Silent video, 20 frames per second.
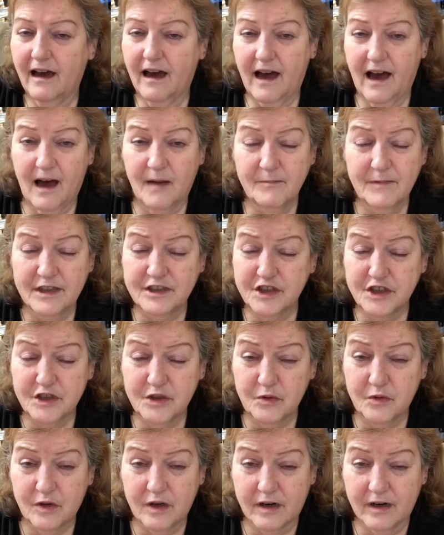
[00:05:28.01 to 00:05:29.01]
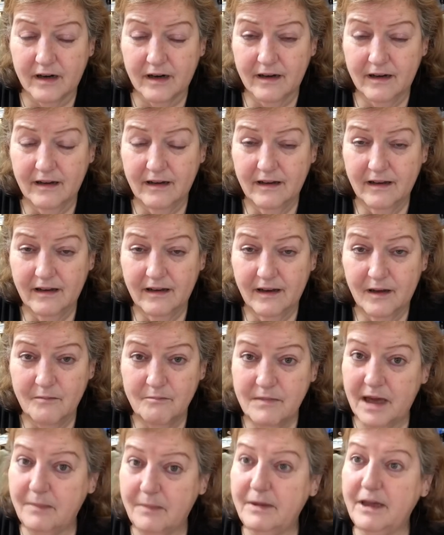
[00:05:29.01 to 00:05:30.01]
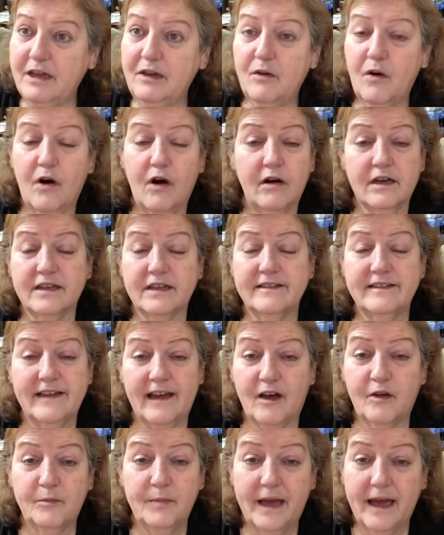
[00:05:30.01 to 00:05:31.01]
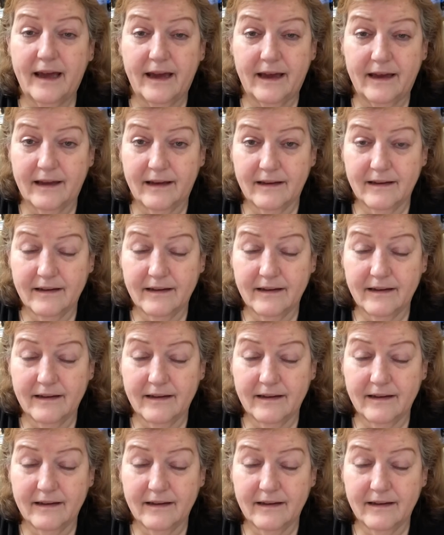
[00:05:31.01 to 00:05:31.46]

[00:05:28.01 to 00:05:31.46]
I'm not sure. Maybe you all can tell me.